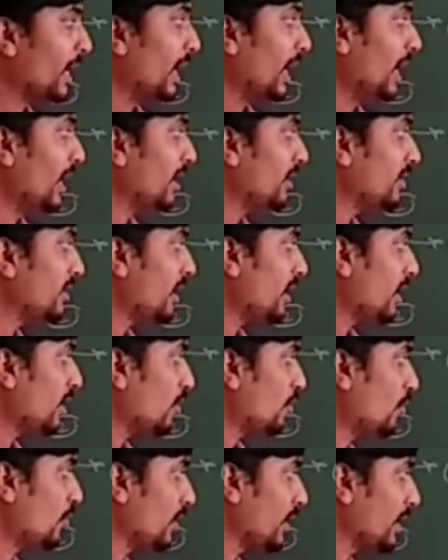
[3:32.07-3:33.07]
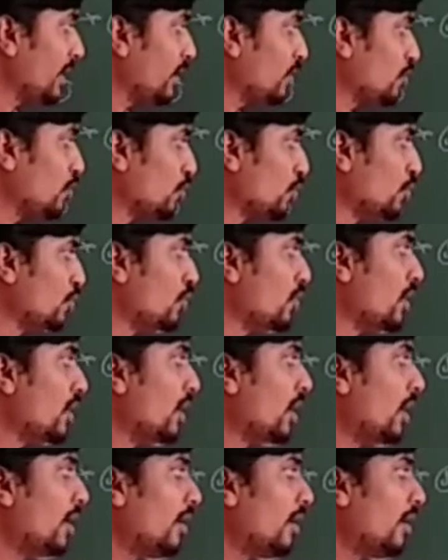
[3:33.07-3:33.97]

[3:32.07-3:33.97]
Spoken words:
and there are only two